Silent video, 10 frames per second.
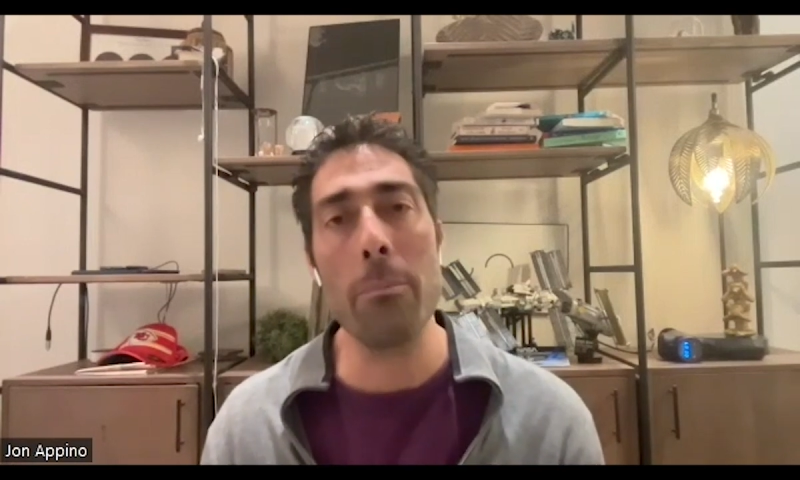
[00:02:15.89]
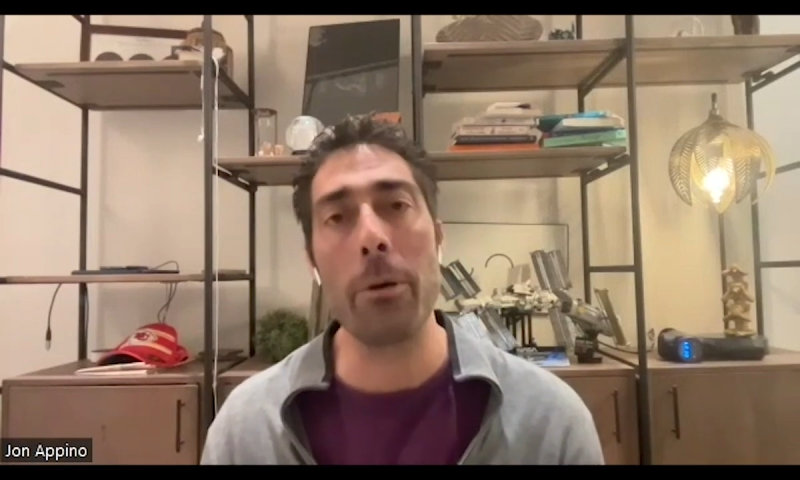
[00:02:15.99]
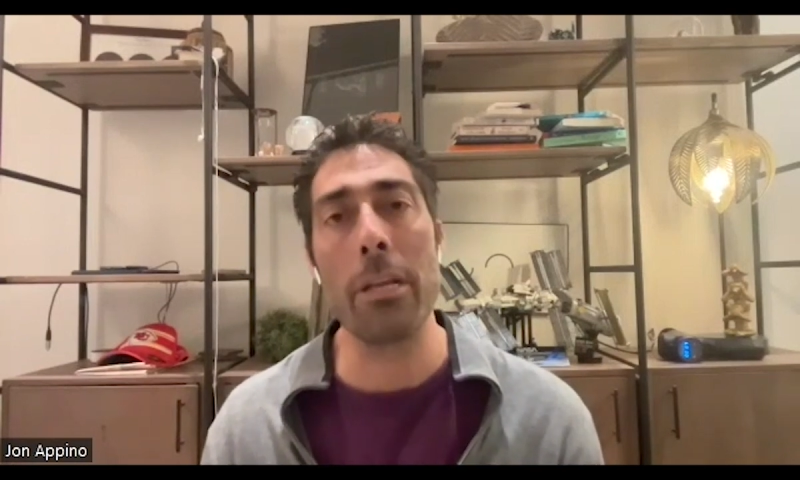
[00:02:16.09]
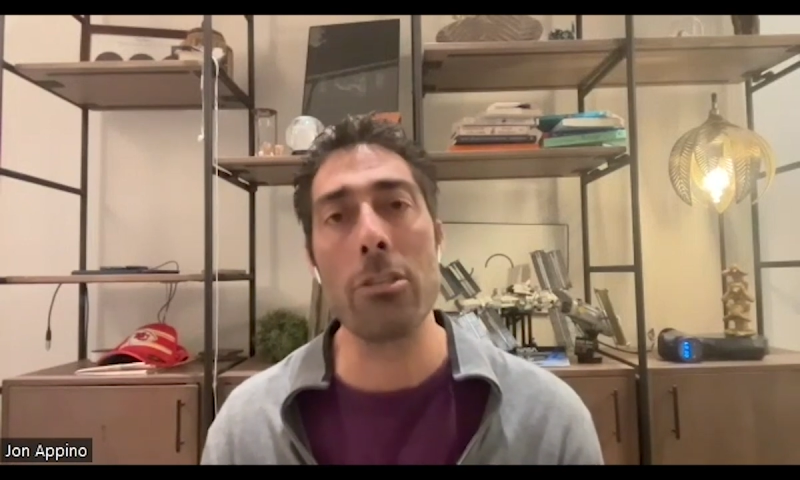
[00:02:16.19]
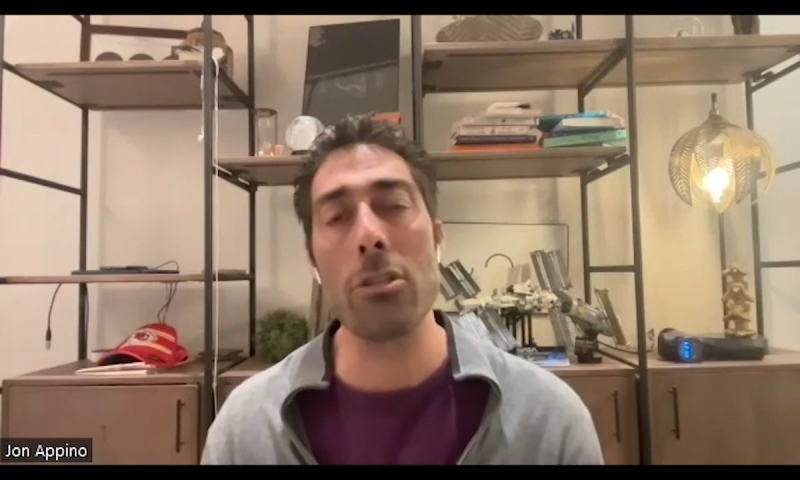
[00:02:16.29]

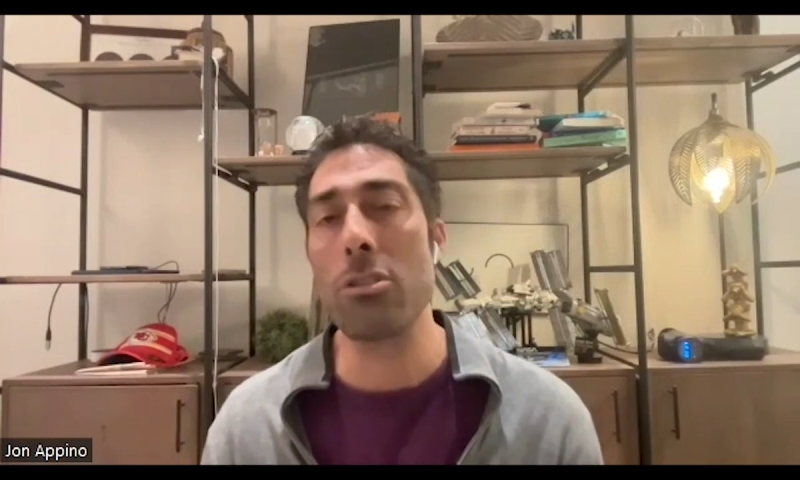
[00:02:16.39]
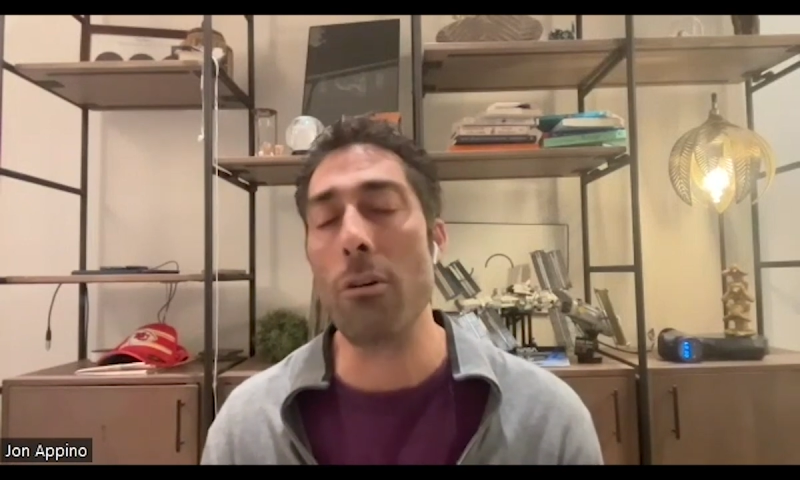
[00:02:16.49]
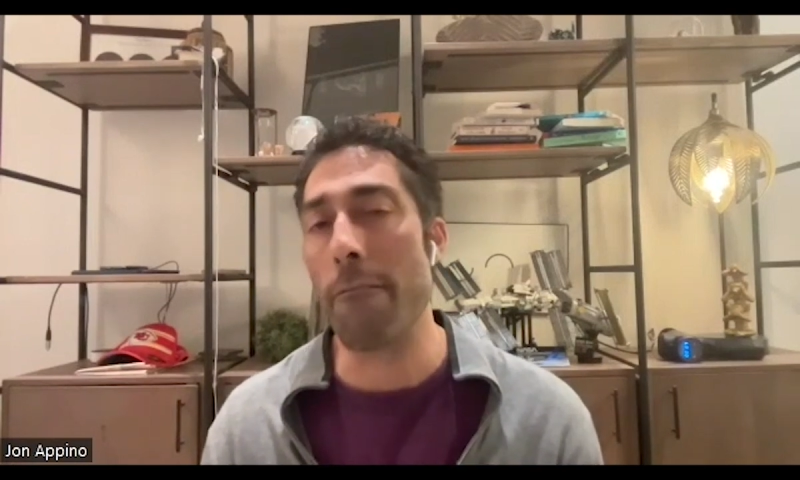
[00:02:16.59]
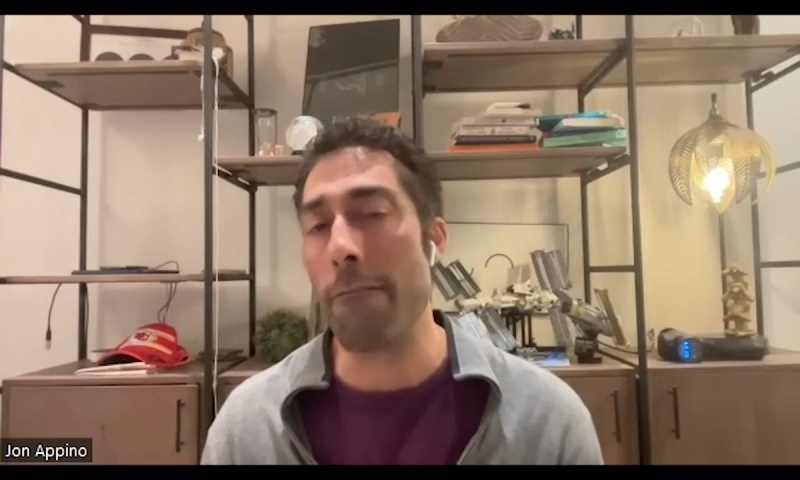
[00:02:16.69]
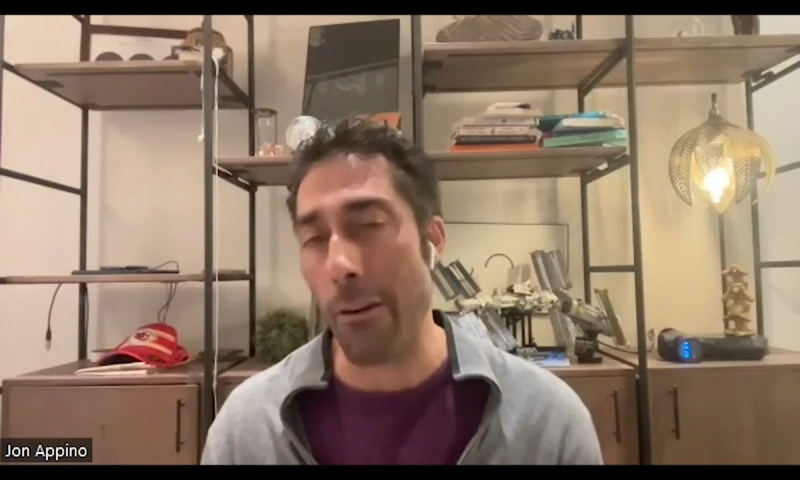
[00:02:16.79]
but it's just
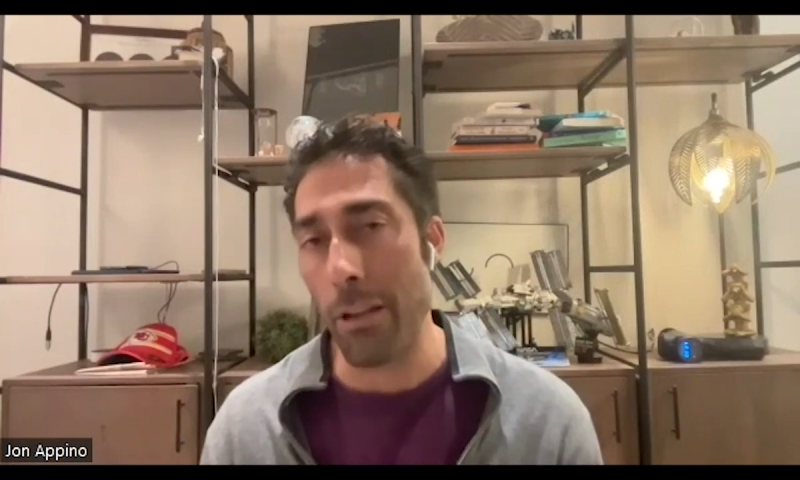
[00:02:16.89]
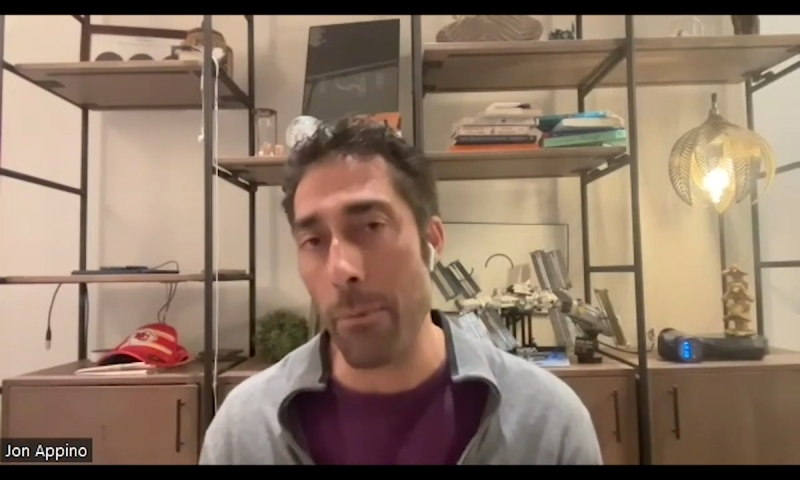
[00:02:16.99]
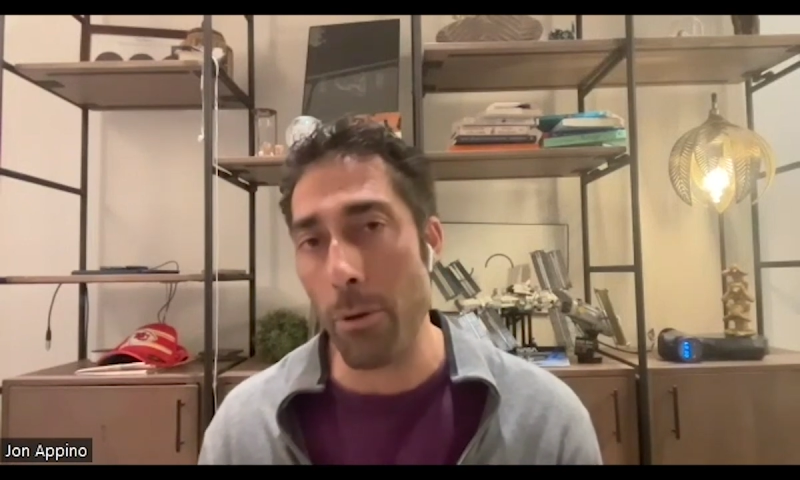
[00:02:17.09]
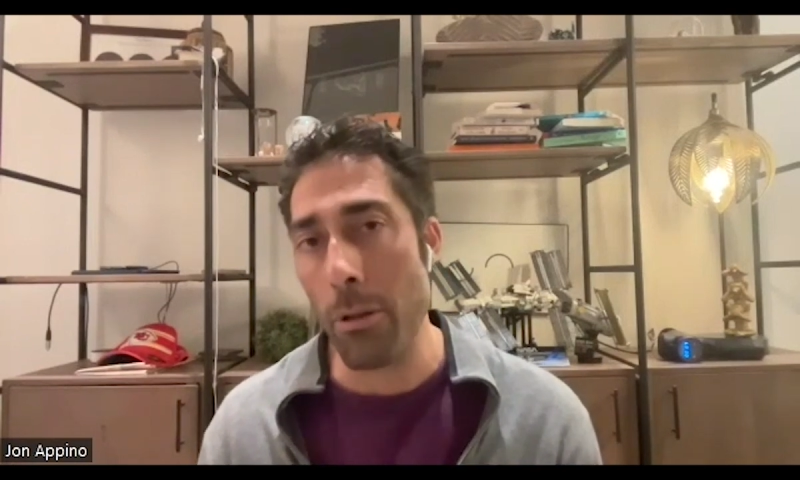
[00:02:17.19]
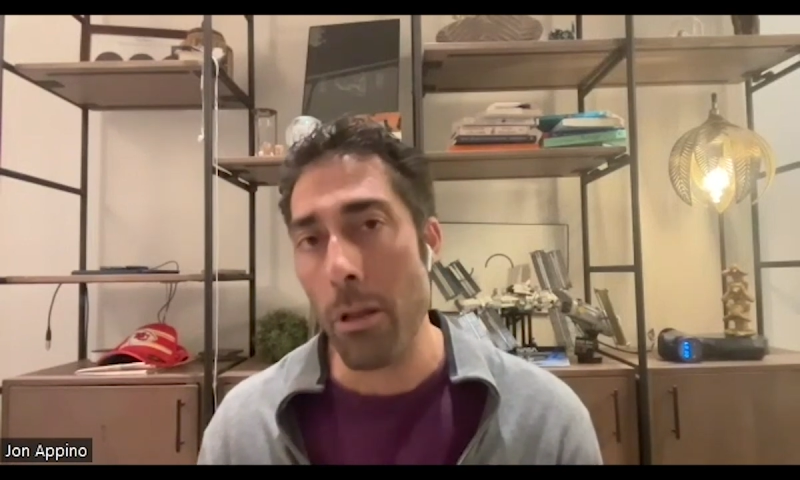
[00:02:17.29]
so
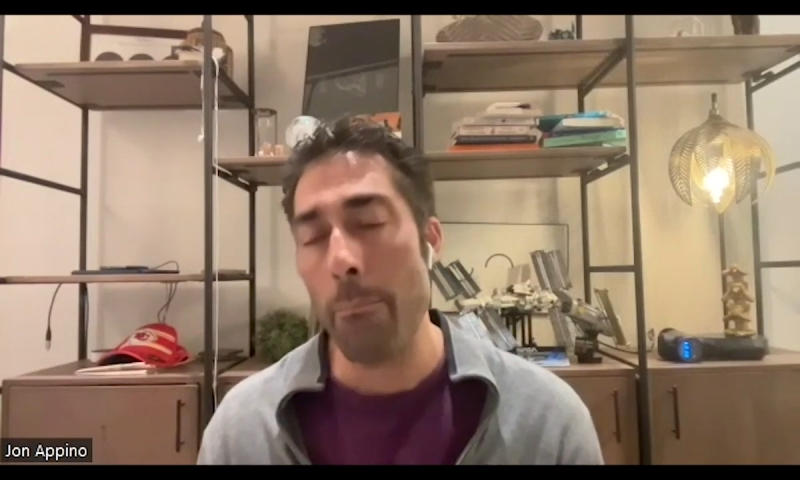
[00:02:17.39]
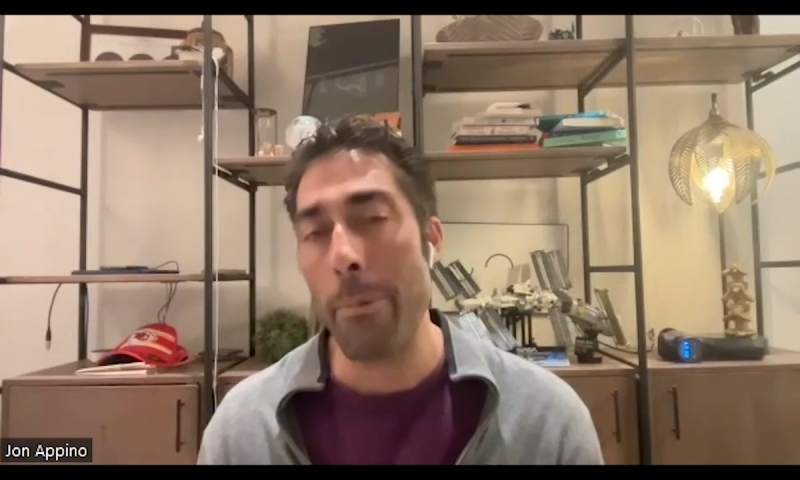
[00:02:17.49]
variable